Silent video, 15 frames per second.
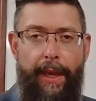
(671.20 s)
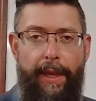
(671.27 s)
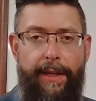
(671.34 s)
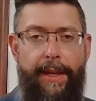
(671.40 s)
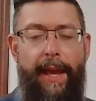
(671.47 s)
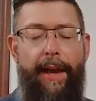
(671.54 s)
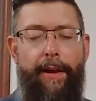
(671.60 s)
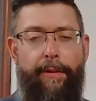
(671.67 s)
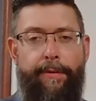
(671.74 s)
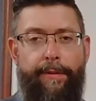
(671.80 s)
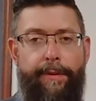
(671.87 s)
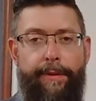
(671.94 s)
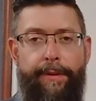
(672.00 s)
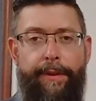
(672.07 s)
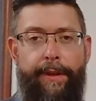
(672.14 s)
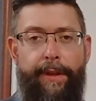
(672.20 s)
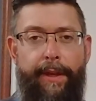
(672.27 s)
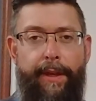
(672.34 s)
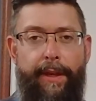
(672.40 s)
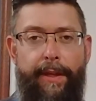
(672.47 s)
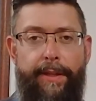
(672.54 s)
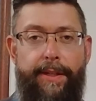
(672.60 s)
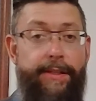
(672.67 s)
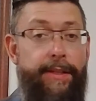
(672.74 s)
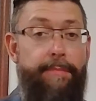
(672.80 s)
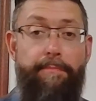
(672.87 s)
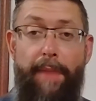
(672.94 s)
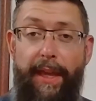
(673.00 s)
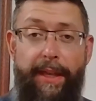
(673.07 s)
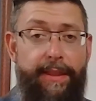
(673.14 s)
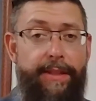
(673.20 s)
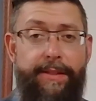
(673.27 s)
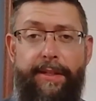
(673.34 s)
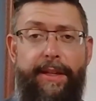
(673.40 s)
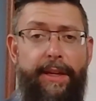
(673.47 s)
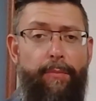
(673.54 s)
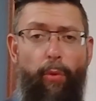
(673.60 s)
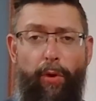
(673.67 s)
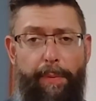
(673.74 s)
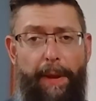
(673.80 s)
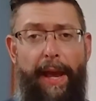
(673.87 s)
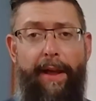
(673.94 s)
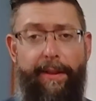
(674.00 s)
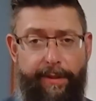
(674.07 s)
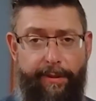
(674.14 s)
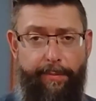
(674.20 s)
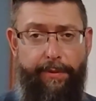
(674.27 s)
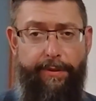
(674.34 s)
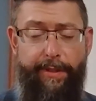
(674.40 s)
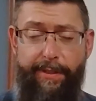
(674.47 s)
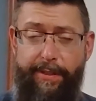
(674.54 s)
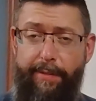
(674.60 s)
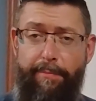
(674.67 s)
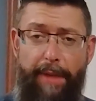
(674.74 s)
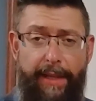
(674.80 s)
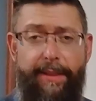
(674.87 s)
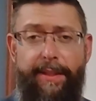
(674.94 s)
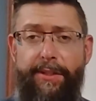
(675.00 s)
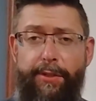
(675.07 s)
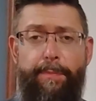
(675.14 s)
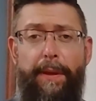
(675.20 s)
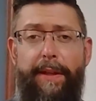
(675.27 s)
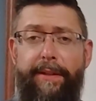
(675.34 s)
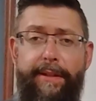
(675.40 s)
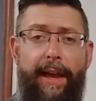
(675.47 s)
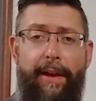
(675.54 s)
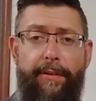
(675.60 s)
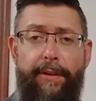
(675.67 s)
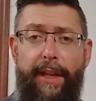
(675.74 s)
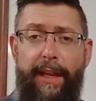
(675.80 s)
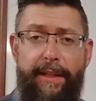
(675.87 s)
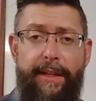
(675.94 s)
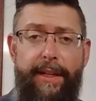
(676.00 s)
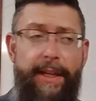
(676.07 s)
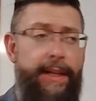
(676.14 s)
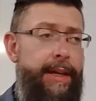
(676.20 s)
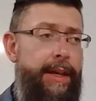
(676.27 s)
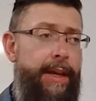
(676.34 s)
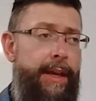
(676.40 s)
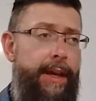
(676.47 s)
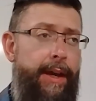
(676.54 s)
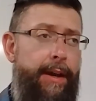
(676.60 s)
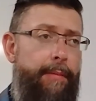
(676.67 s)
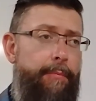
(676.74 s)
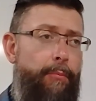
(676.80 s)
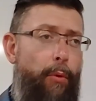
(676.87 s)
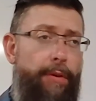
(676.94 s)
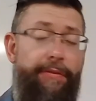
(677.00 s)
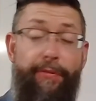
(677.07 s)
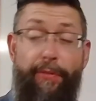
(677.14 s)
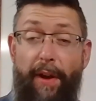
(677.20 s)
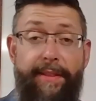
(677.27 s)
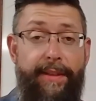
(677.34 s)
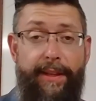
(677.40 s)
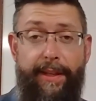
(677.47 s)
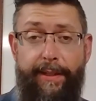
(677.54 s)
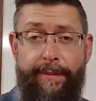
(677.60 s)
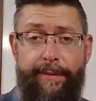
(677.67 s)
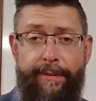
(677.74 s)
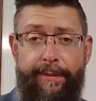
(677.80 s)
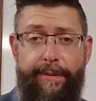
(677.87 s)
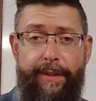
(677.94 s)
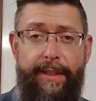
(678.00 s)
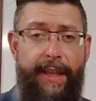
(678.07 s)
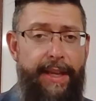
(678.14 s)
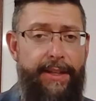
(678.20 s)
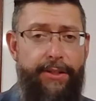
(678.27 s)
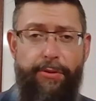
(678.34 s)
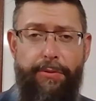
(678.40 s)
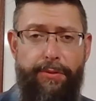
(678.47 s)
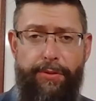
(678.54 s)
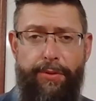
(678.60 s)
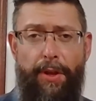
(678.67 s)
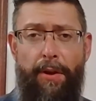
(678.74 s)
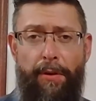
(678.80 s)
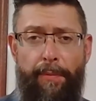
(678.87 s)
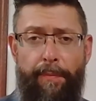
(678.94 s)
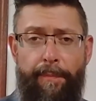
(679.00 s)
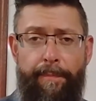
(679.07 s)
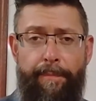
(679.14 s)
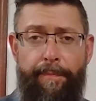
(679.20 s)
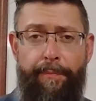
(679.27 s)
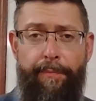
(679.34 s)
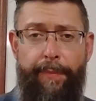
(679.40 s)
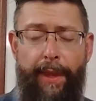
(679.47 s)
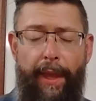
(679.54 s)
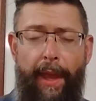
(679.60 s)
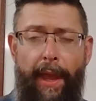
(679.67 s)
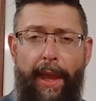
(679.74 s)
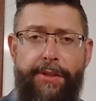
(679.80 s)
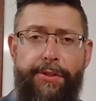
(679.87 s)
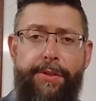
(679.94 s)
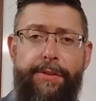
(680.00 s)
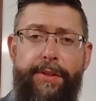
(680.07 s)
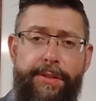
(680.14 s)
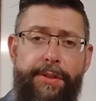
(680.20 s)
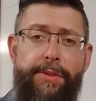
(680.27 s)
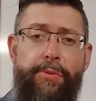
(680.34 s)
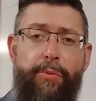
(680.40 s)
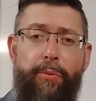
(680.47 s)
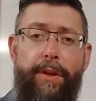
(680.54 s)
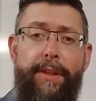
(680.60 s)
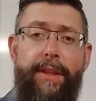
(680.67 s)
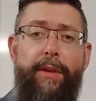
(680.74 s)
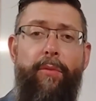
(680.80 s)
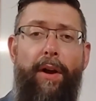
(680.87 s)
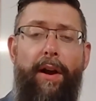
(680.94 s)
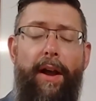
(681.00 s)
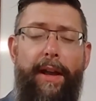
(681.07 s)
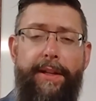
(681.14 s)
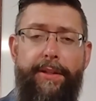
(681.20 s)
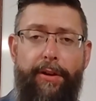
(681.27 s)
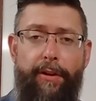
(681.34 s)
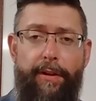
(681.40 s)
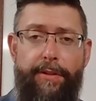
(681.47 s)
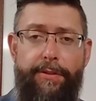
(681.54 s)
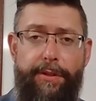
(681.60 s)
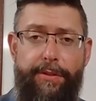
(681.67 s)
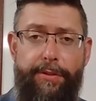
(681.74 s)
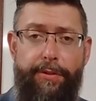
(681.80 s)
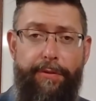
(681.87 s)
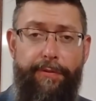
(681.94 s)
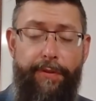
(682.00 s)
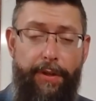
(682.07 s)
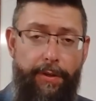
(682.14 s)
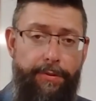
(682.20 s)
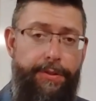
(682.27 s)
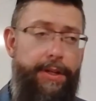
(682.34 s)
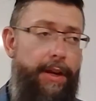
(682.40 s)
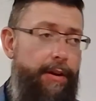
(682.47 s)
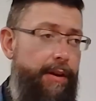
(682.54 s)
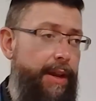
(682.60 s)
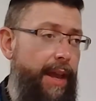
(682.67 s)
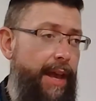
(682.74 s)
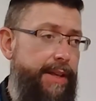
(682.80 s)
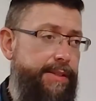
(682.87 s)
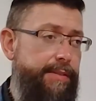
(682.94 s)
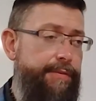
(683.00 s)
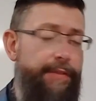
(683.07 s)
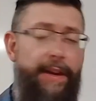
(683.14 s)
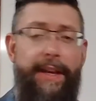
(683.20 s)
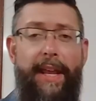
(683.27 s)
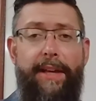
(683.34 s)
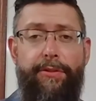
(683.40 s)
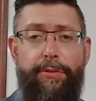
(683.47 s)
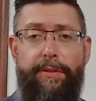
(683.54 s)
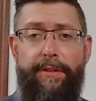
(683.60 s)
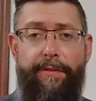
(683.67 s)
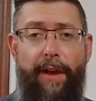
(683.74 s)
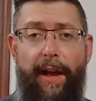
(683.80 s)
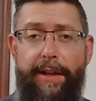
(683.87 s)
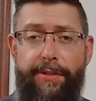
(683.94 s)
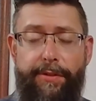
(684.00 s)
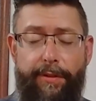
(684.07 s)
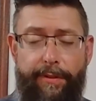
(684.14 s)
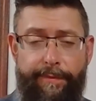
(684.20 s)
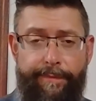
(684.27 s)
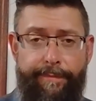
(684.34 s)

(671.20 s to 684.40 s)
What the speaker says: Now, does it make this any more palatable? Does it make the spend down any more friendly? And the answer is no. So this is really where I encourage, as your fiduciary, as a financial advisor,